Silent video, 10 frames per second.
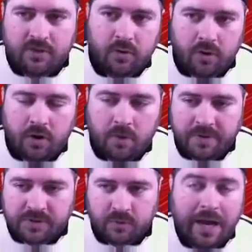gold card
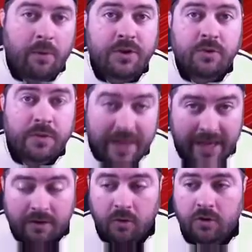opens, what I would do with
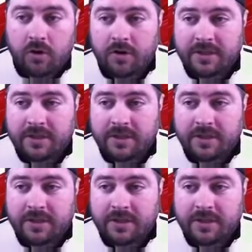that gold card